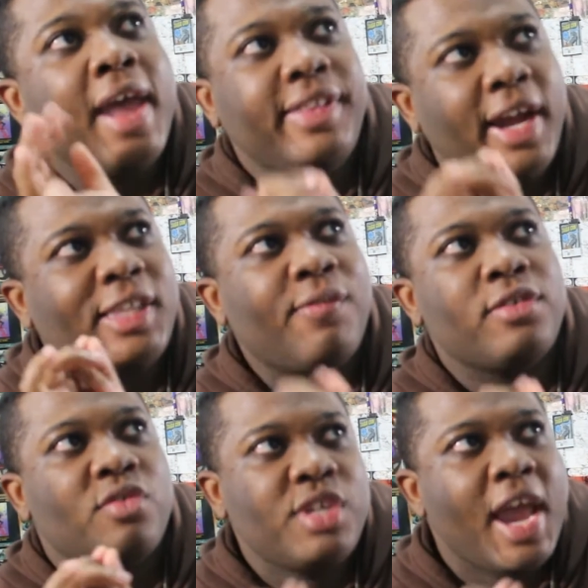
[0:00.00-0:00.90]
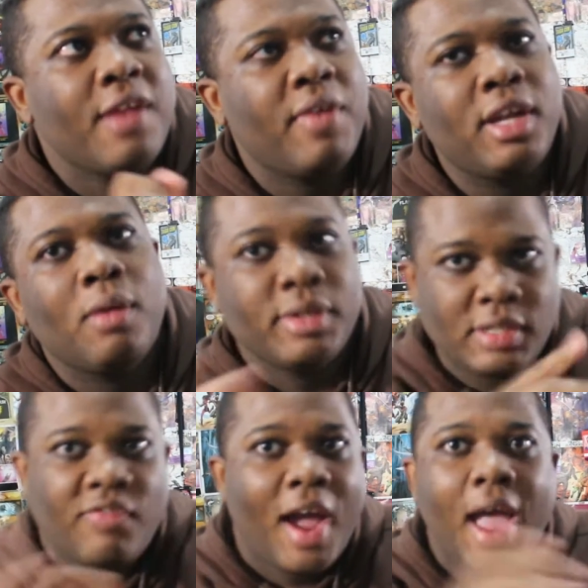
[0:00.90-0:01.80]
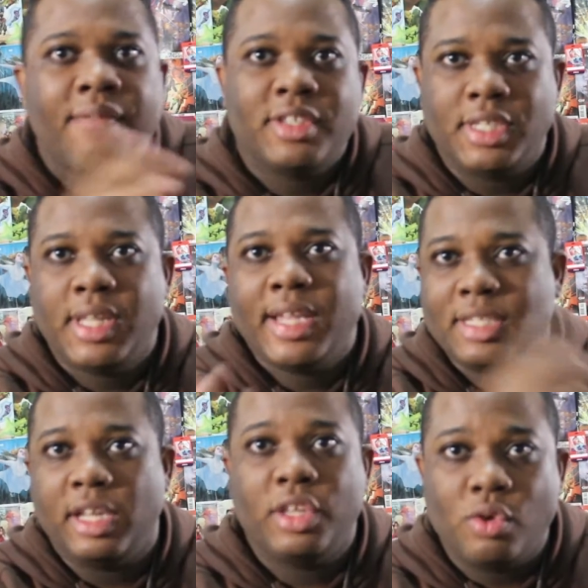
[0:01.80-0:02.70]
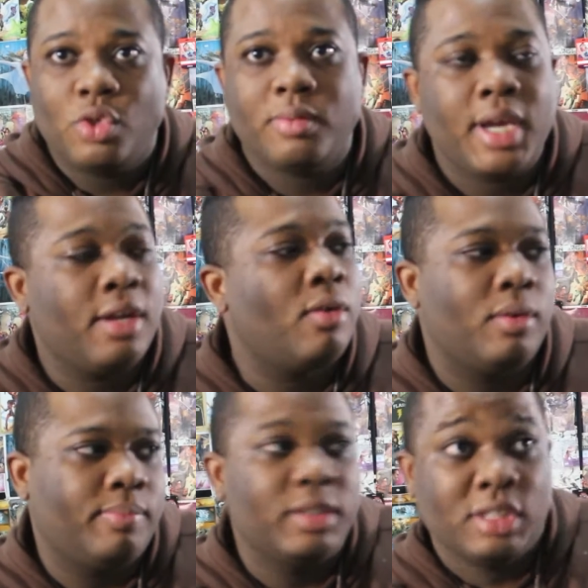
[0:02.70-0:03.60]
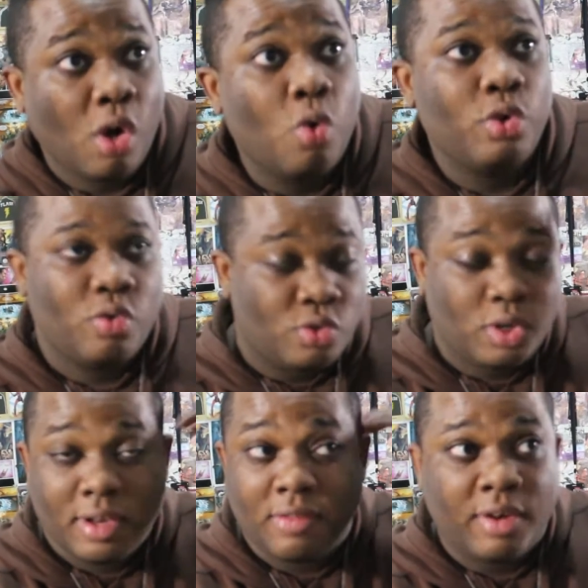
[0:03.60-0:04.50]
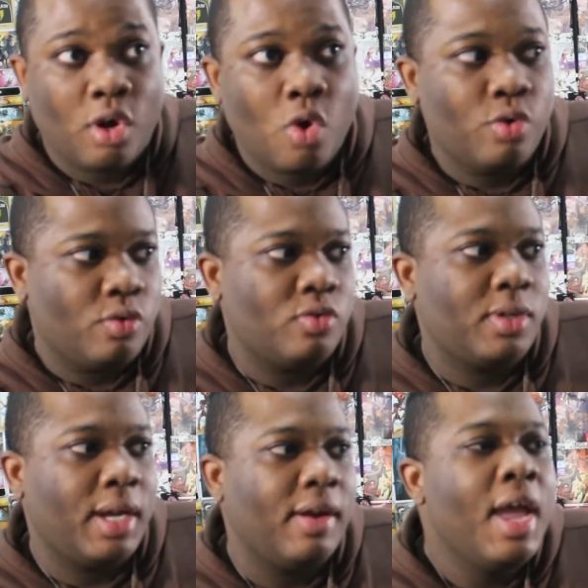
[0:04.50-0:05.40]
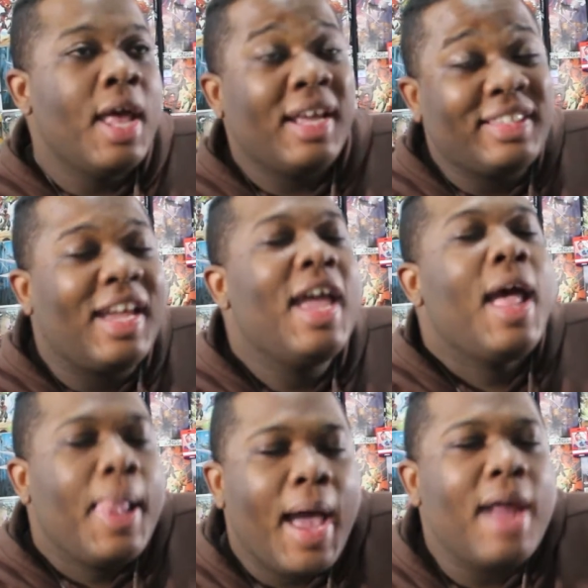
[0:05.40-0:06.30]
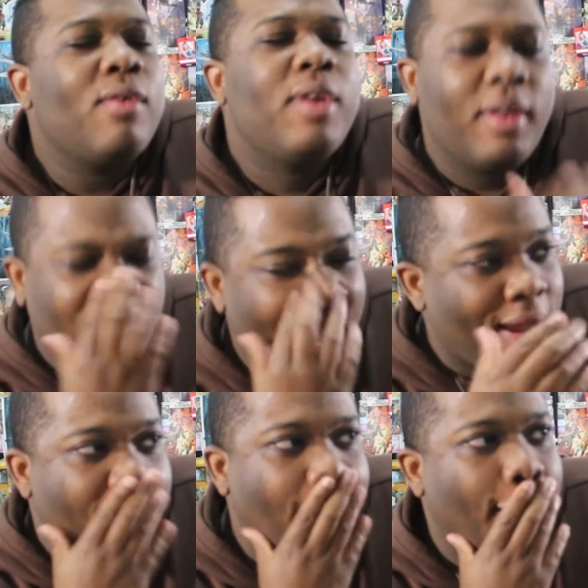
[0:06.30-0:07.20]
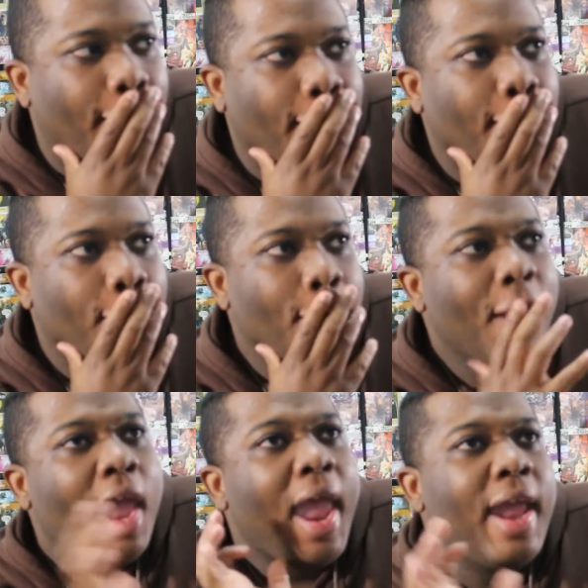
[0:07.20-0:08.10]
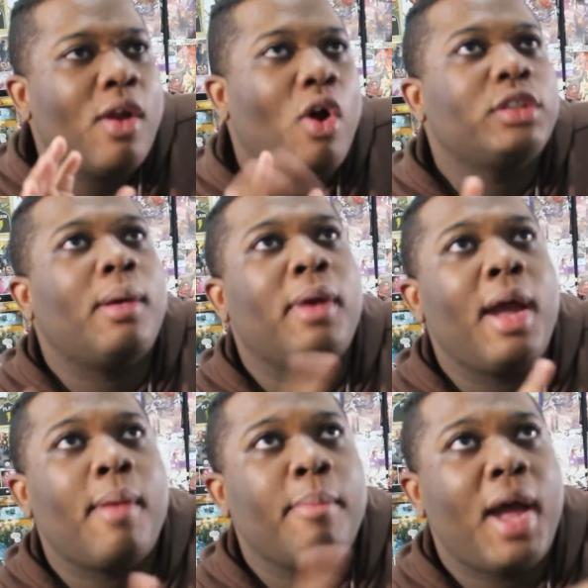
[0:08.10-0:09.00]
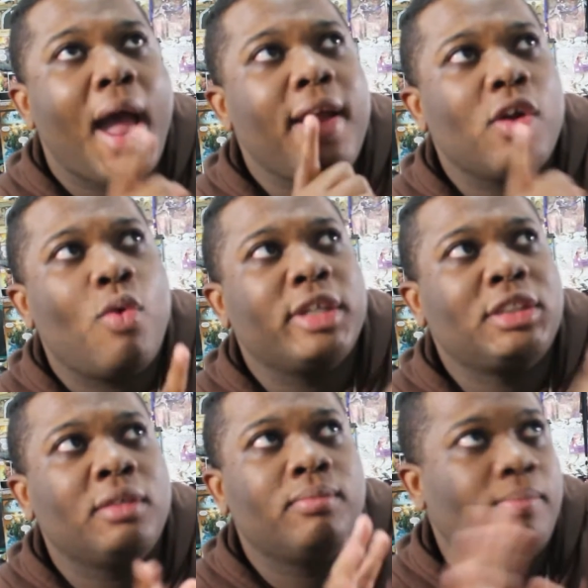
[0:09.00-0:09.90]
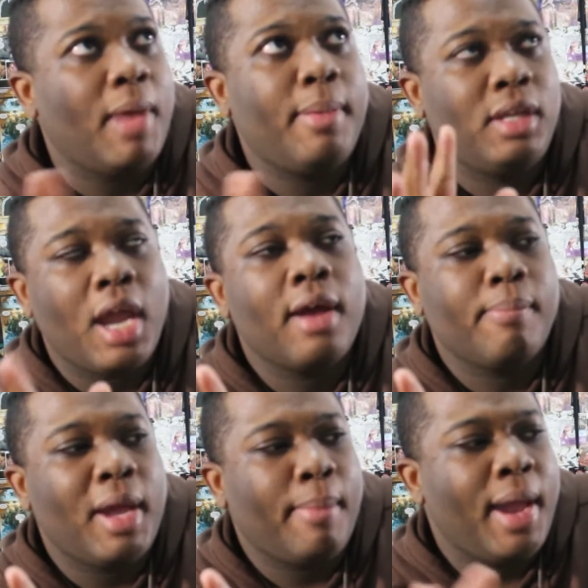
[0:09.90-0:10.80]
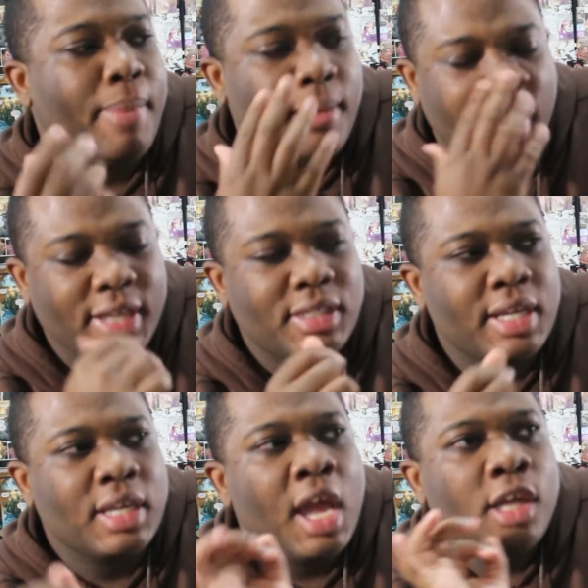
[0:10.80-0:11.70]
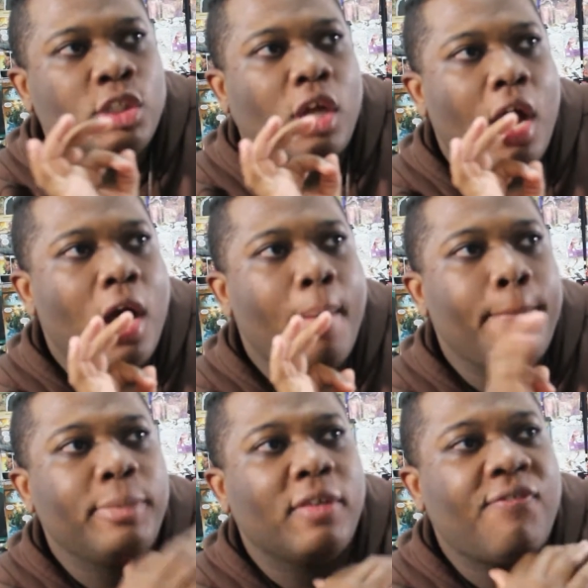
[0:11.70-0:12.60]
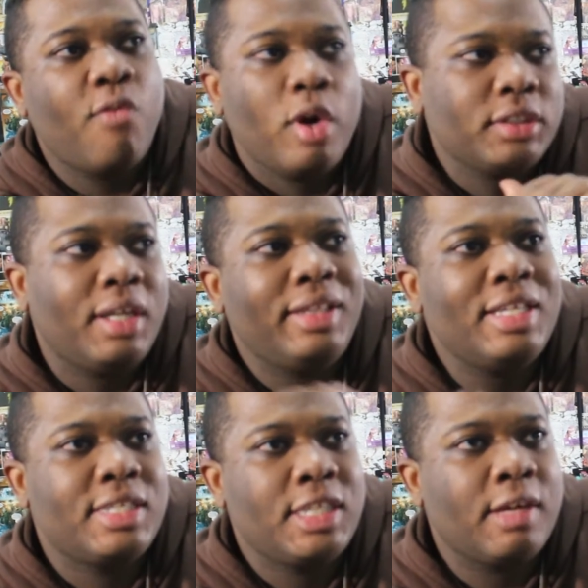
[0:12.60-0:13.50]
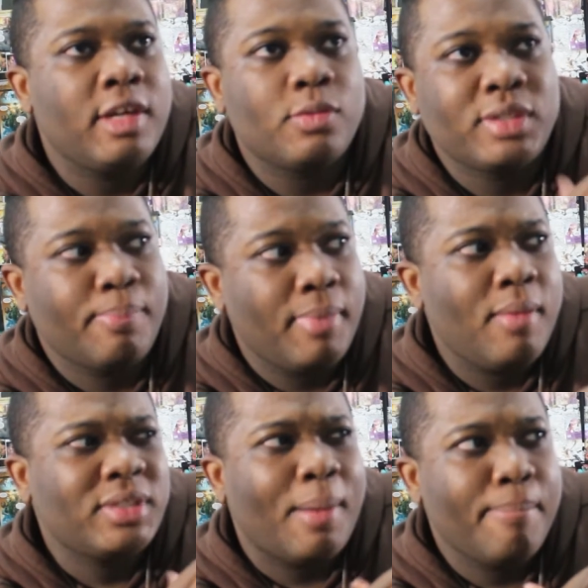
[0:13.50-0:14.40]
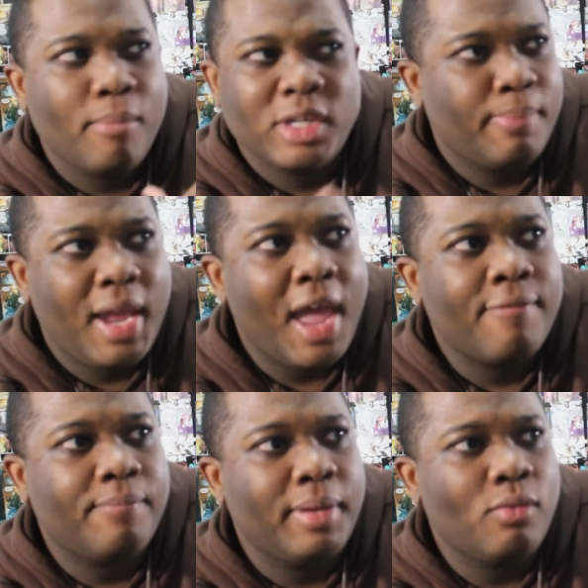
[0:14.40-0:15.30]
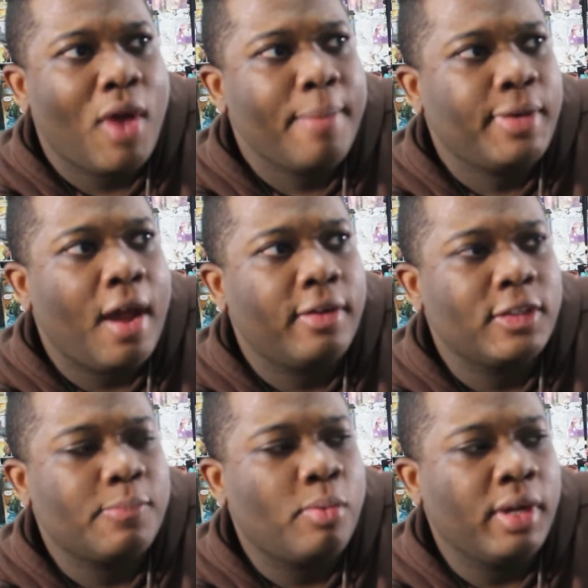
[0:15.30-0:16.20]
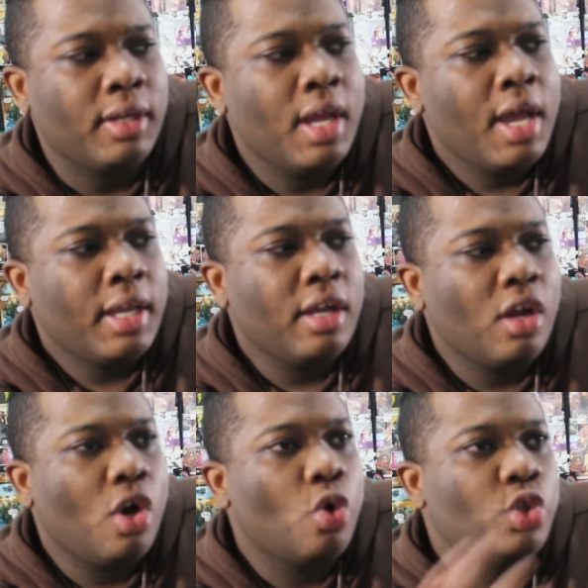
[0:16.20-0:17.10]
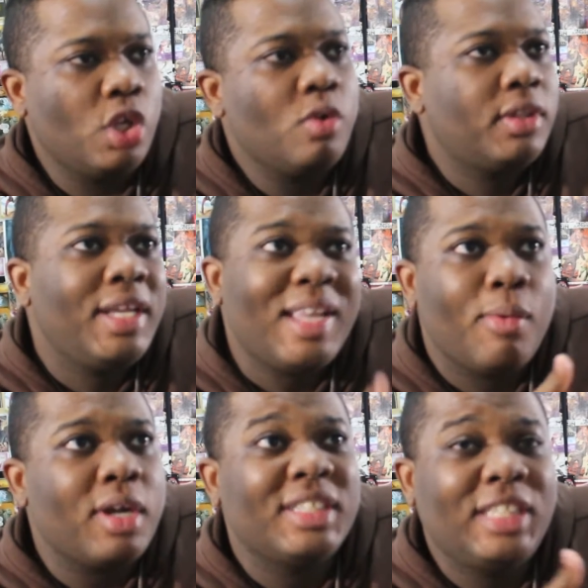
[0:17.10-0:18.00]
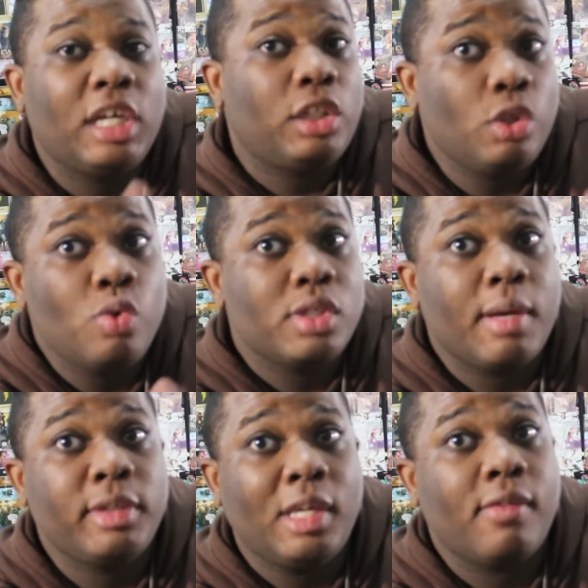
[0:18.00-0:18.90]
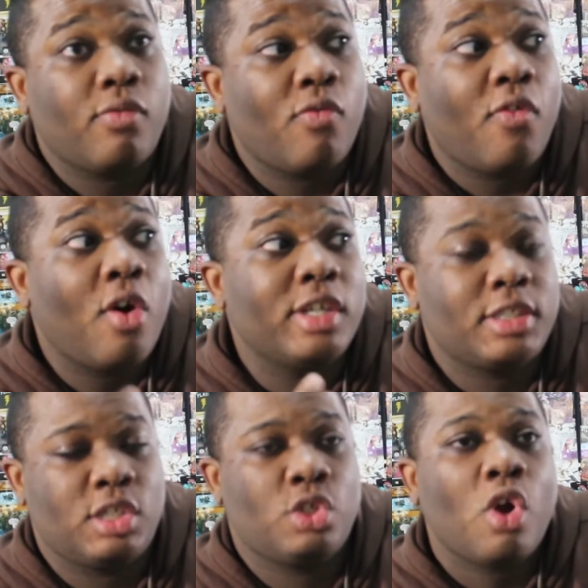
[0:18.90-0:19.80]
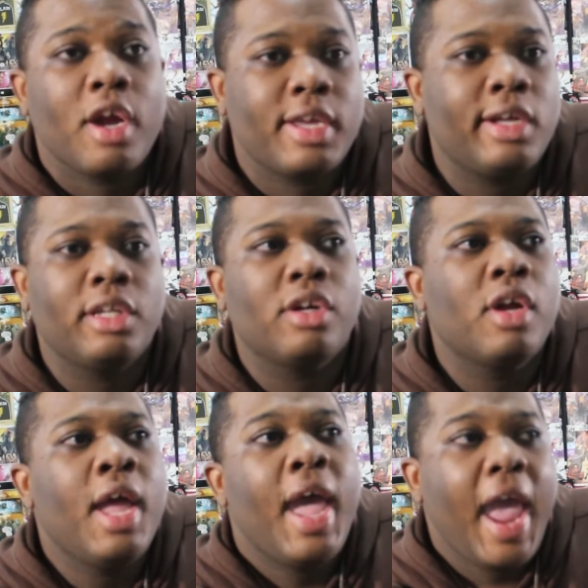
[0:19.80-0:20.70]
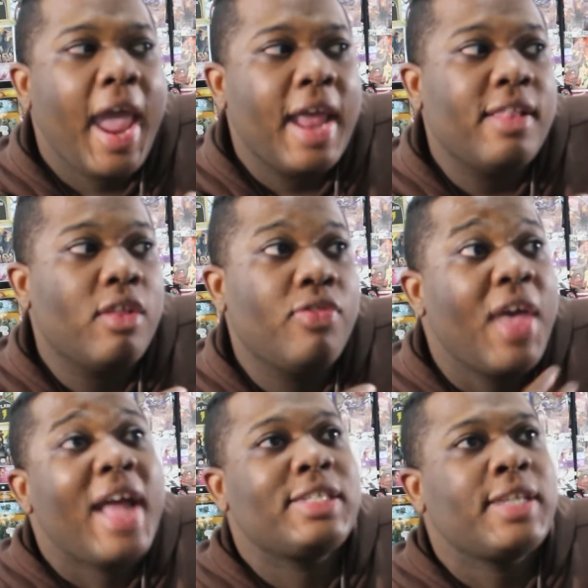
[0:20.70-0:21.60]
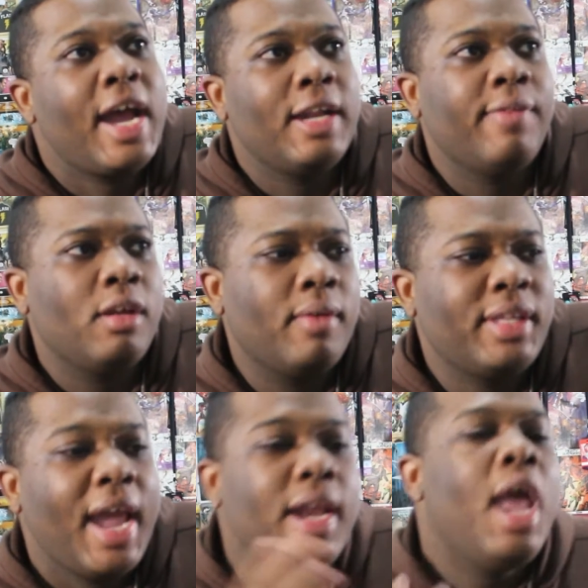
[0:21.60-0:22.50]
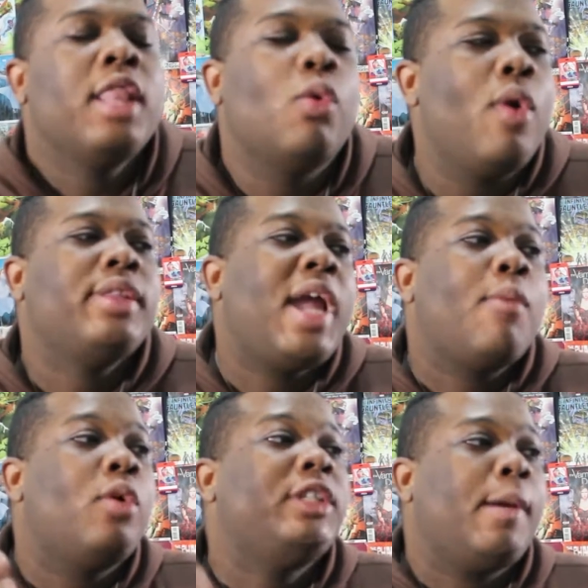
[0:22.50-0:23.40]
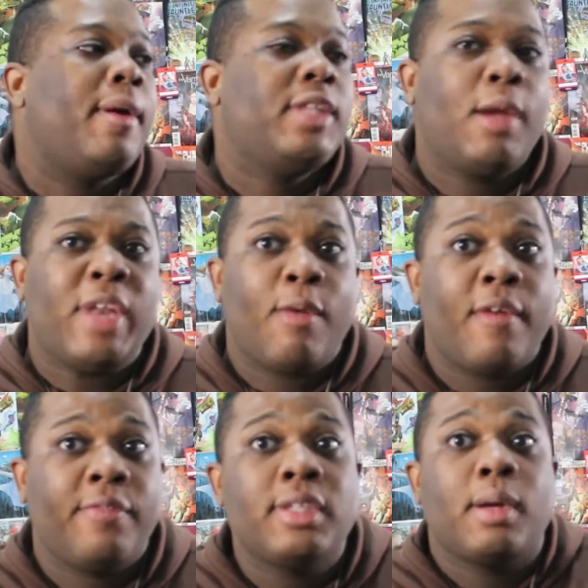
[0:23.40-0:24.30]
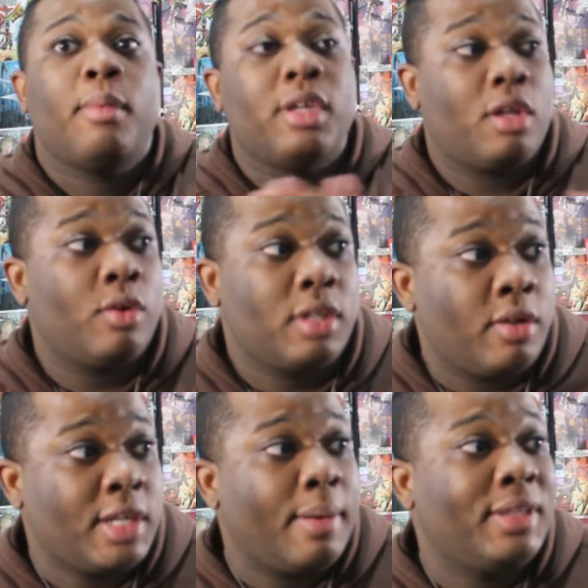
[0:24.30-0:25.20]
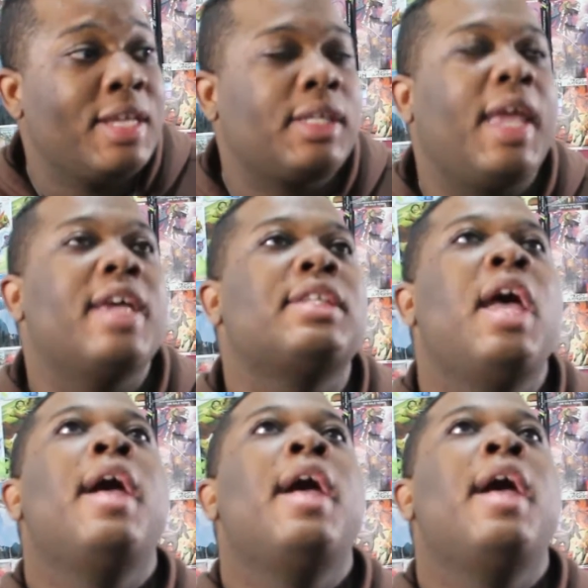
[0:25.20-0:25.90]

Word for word: if they got the voice of Chad Vader, which if y'all haven't seen that, it's another YouTube channel, or it's an old, it's a very old YouTube channel. Like that, I don't know. Like I. Oh. And also, I'm, I'm, I got a question. Maybe y'all might, might be able to answer this. The, um, the Force Unleashed series, which may which, I, which may have been wiped out at this point. You know, do you think that we're gonna see clues and everything as far as Star Killer and that side of it? You know, like that. And the one thing I will take about take take away from this, and I'm gonna close close out with this is,